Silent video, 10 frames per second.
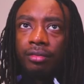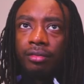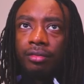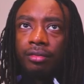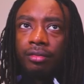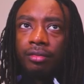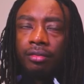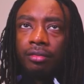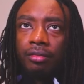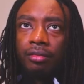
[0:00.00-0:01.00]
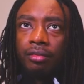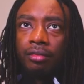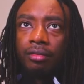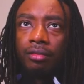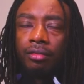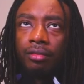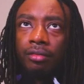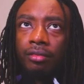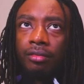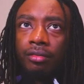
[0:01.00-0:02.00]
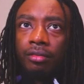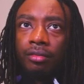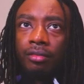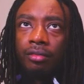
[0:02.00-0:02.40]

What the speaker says: This person isn't speaking.